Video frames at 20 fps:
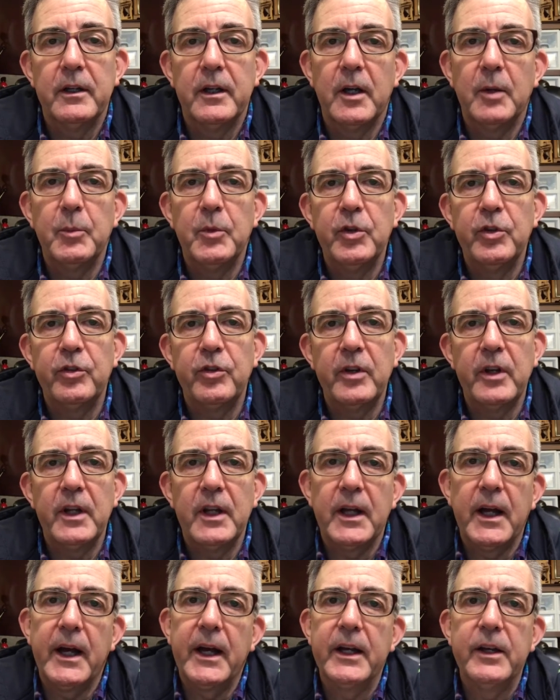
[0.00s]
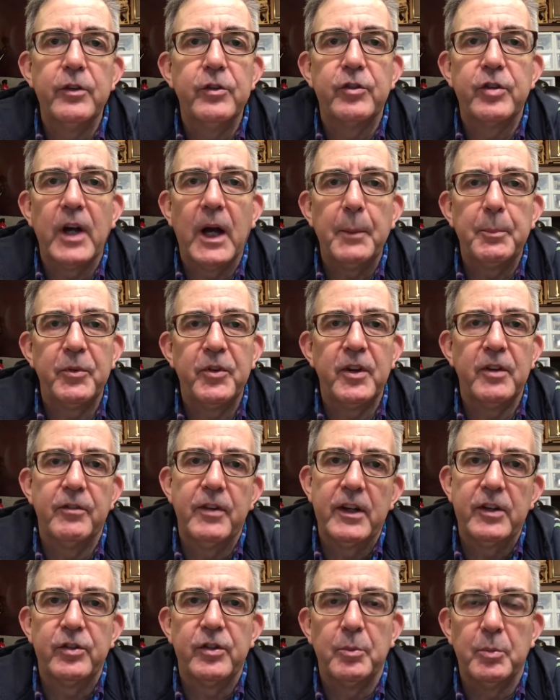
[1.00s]
And I'm usually the guy who chops the
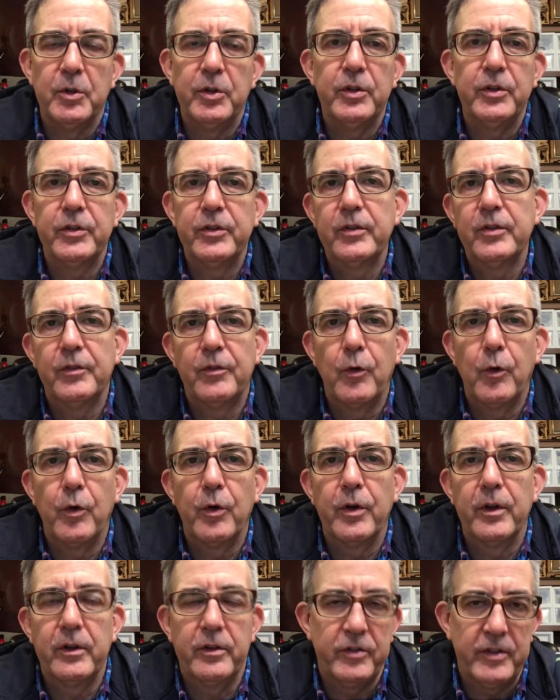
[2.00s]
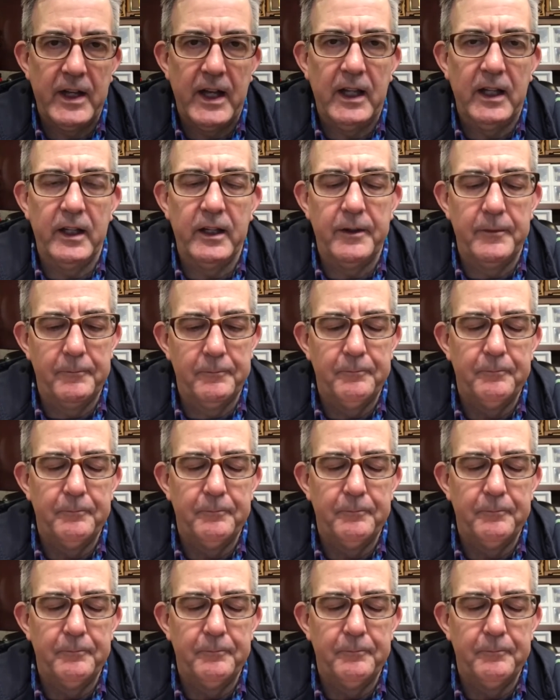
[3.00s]
vegetables for the salad.